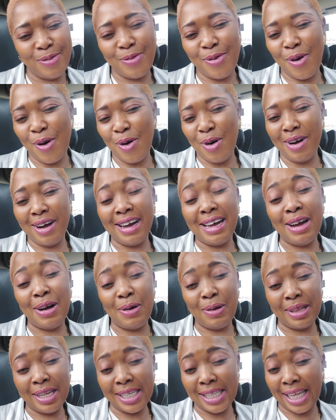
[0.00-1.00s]
for a
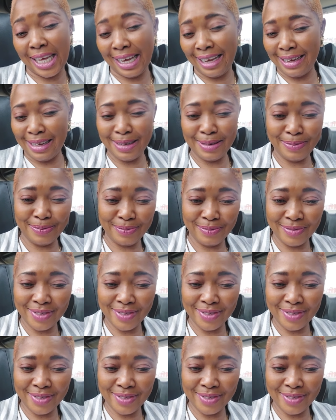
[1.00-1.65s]
holiday.